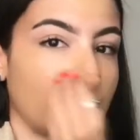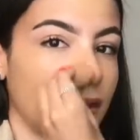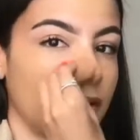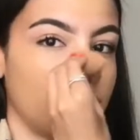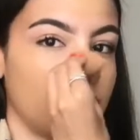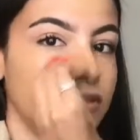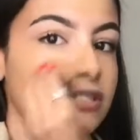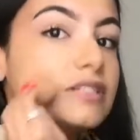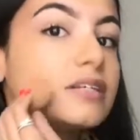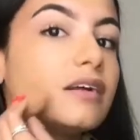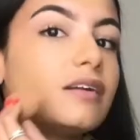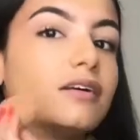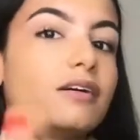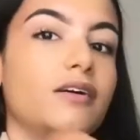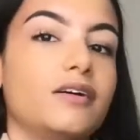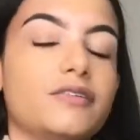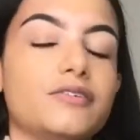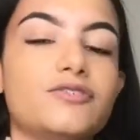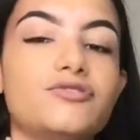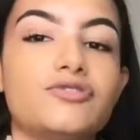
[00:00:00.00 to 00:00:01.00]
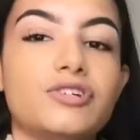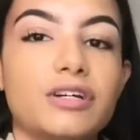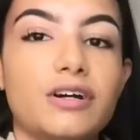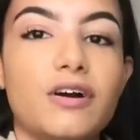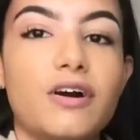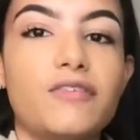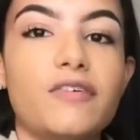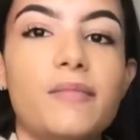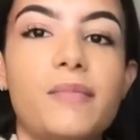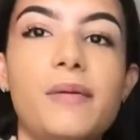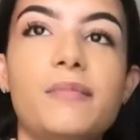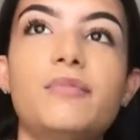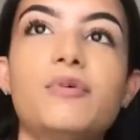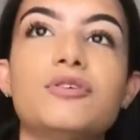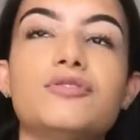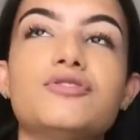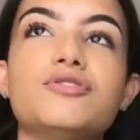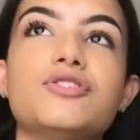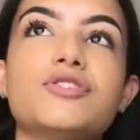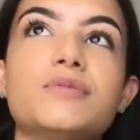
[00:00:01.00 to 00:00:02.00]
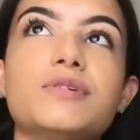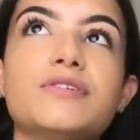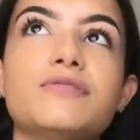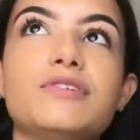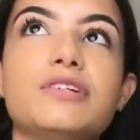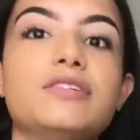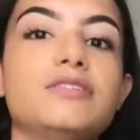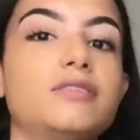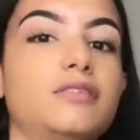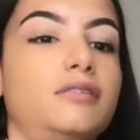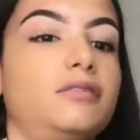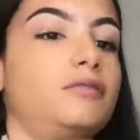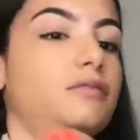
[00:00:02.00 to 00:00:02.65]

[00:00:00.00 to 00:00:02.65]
Who did I learn this trick off? I remember watching someone's video